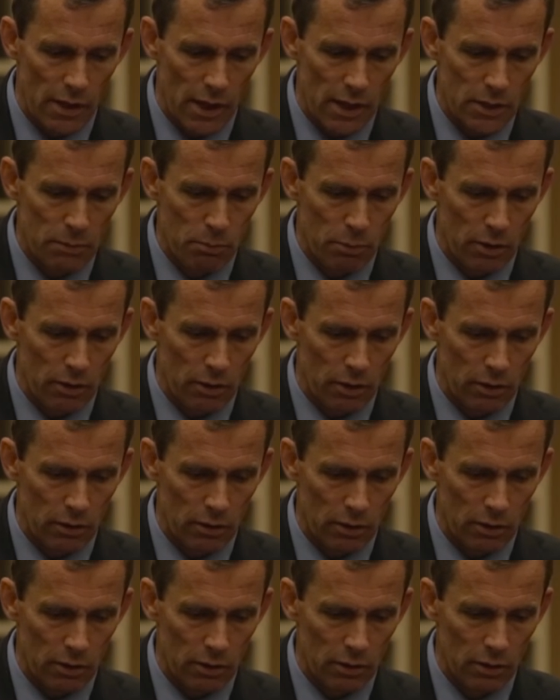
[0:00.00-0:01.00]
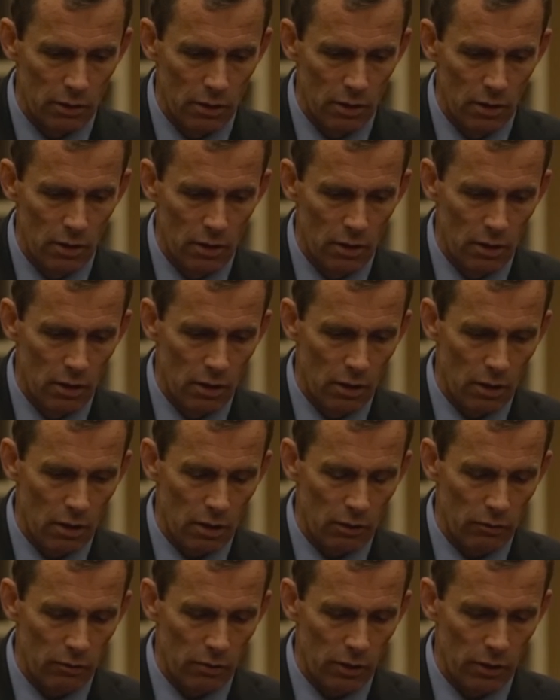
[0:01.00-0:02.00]
expert on
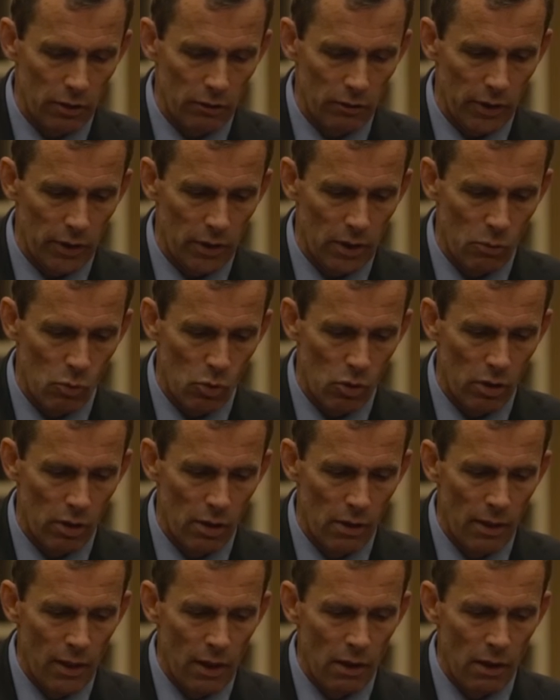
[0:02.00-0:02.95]
the Vietnam War,